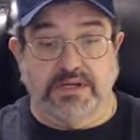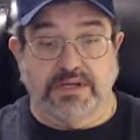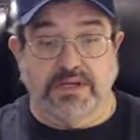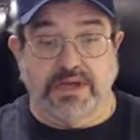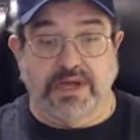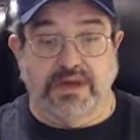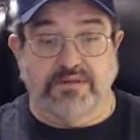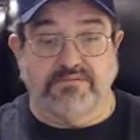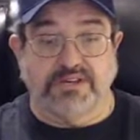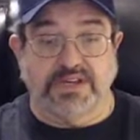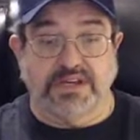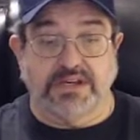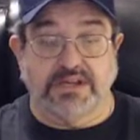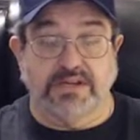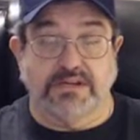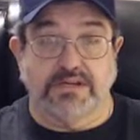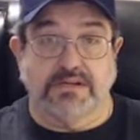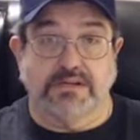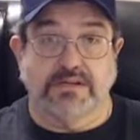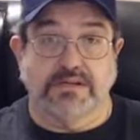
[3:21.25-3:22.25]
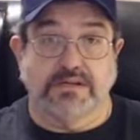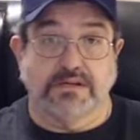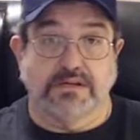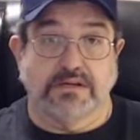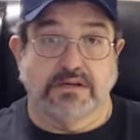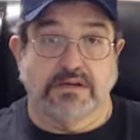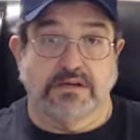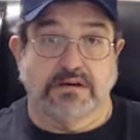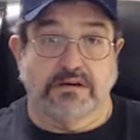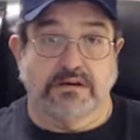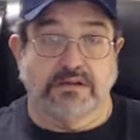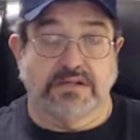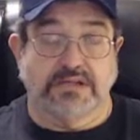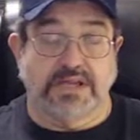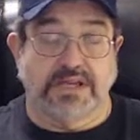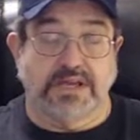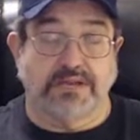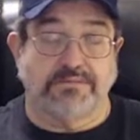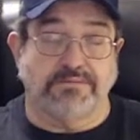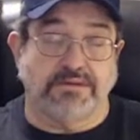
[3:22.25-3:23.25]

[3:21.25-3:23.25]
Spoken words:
having a hard time.